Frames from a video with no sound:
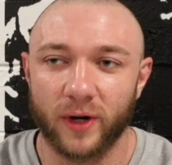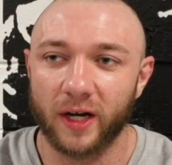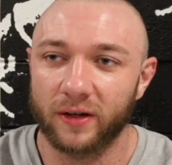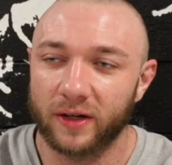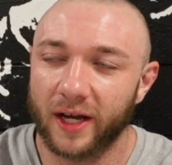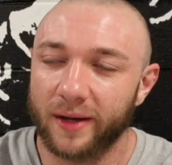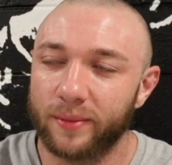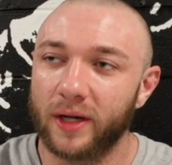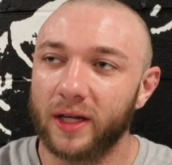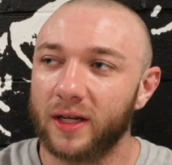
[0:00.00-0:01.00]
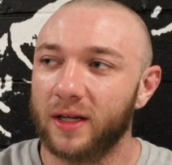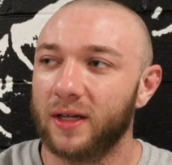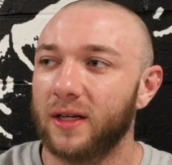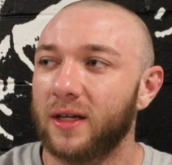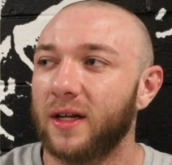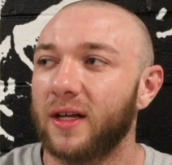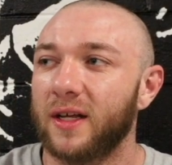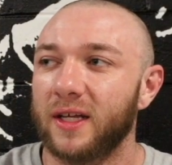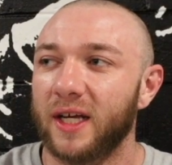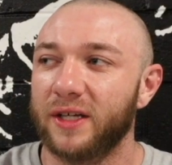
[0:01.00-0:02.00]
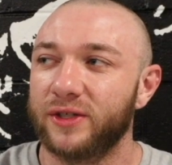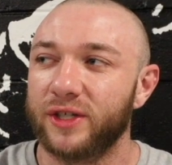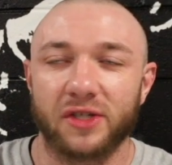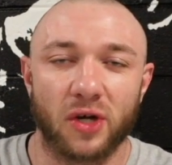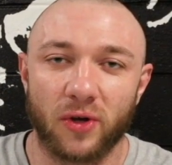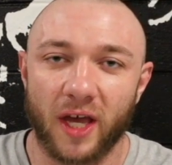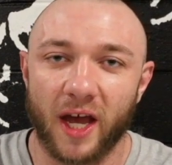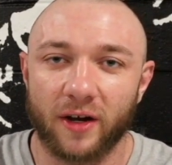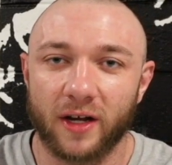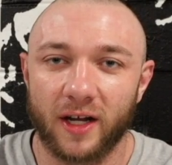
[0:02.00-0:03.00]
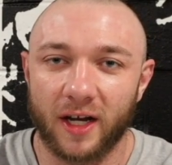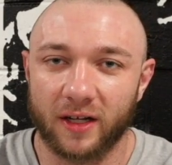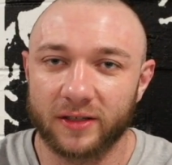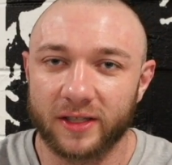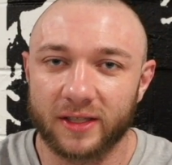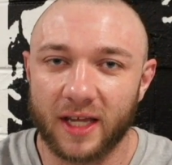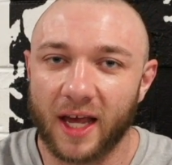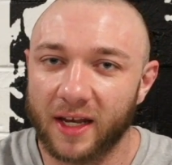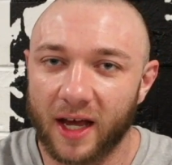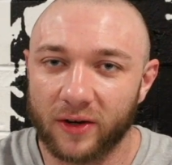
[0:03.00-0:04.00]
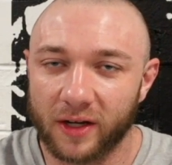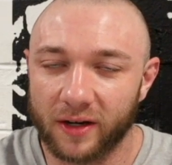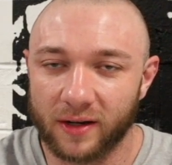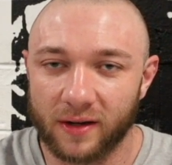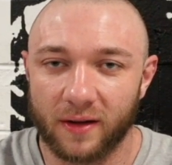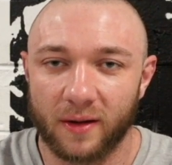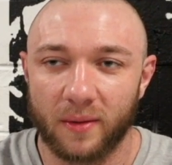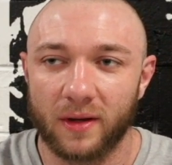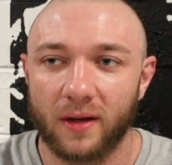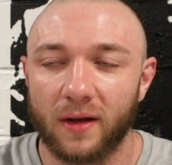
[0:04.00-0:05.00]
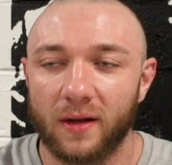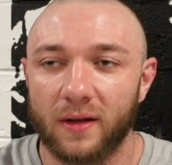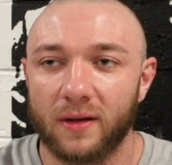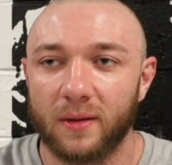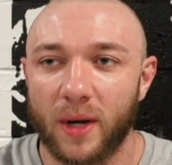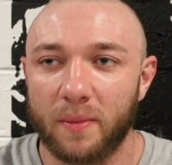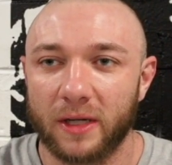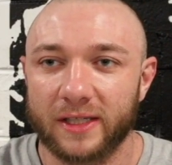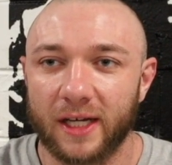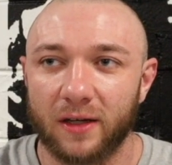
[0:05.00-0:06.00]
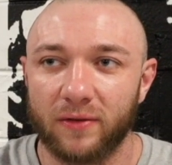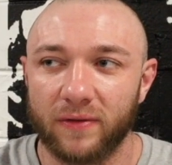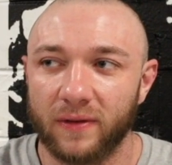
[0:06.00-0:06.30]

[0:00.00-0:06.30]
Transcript: regular day, but it's just the only haircut I could sustain down here by myself.